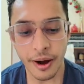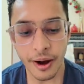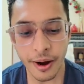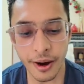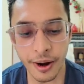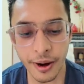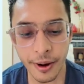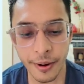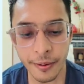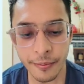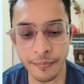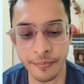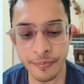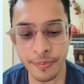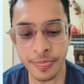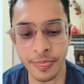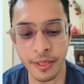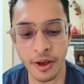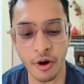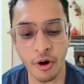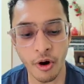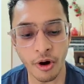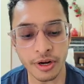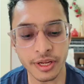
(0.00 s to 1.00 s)
Uh,
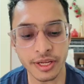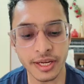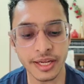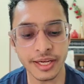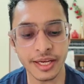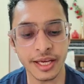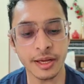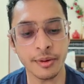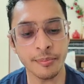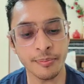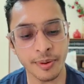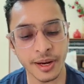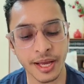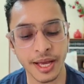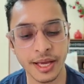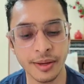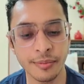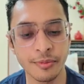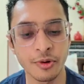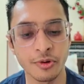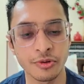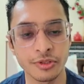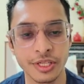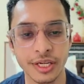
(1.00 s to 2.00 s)
on clicking playing
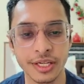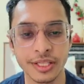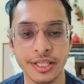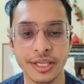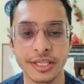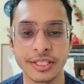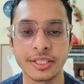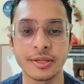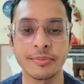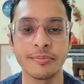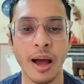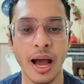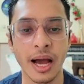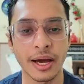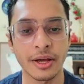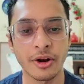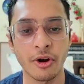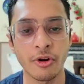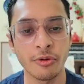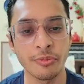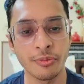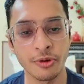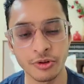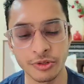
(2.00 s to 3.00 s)
music, there is a
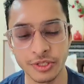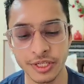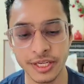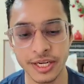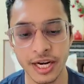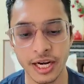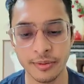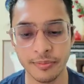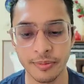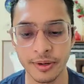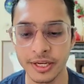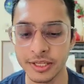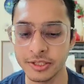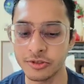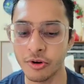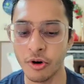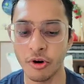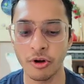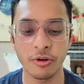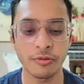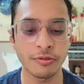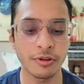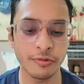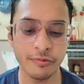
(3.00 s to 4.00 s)
background music that plays.
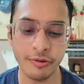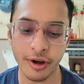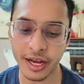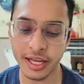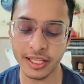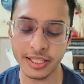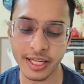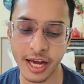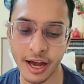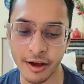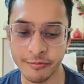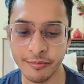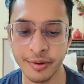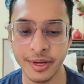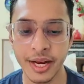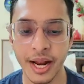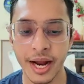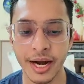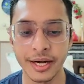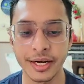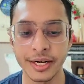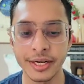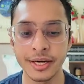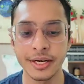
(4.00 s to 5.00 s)
All of the files have been
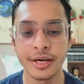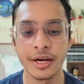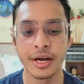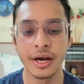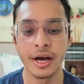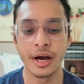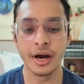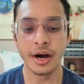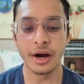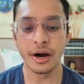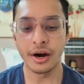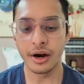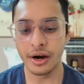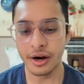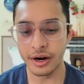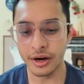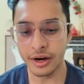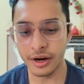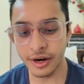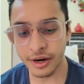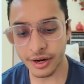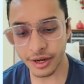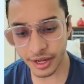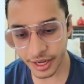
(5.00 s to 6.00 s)
added
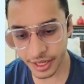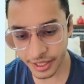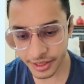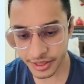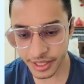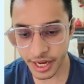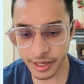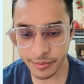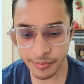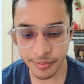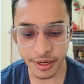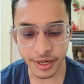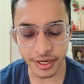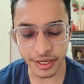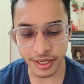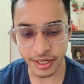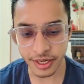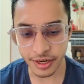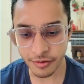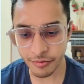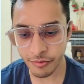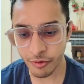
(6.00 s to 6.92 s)
in that particular